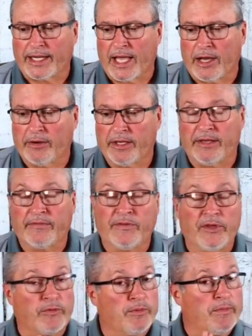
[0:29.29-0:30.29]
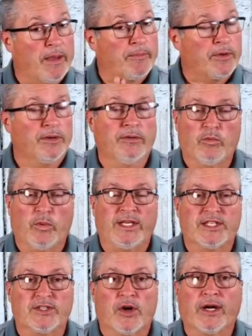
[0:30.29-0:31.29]
Now, if you remember, we
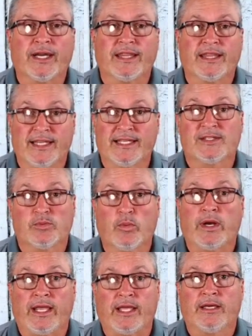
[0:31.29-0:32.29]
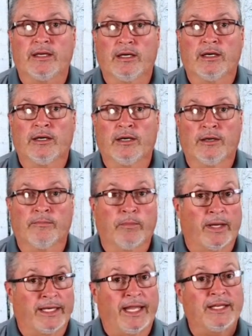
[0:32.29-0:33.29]
started this week,
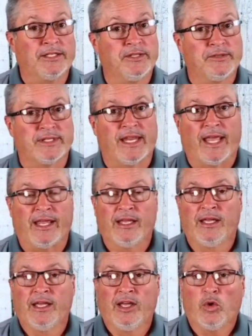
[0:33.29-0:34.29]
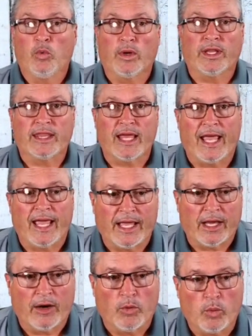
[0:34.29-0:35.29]
Monday and Tuesday, with
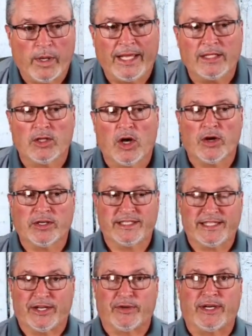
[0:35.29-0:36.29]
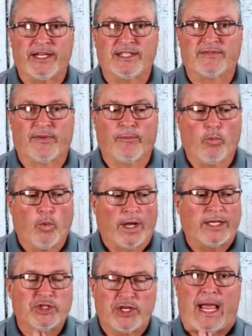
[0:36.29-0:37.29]
a week-long series from
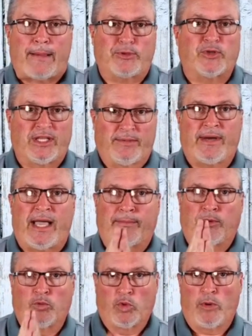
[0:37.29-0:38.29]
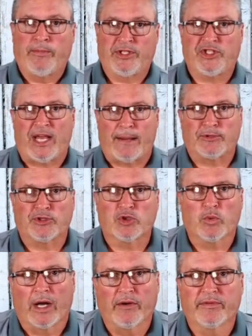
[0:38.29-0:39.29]
one chapter in the Bible, Romans chapter
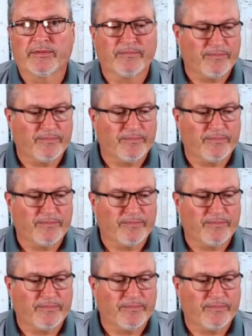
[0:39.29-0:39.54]
12.